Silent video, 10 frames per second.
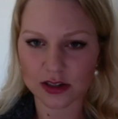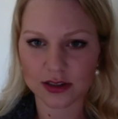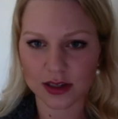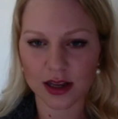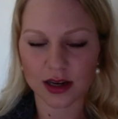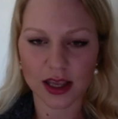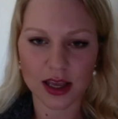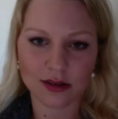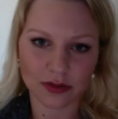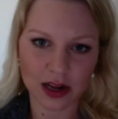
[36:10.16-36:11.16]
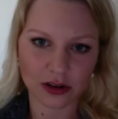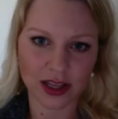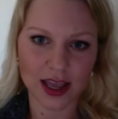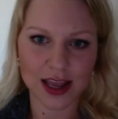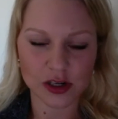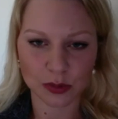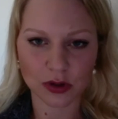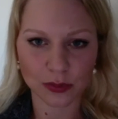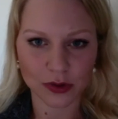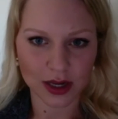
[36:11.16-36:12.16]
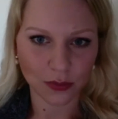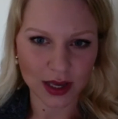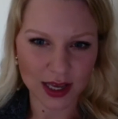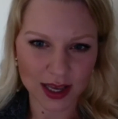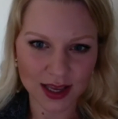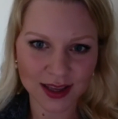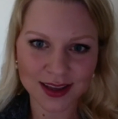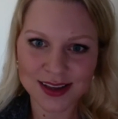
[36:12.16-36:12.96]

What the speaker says: in a kid-friendly, age-appropriate way.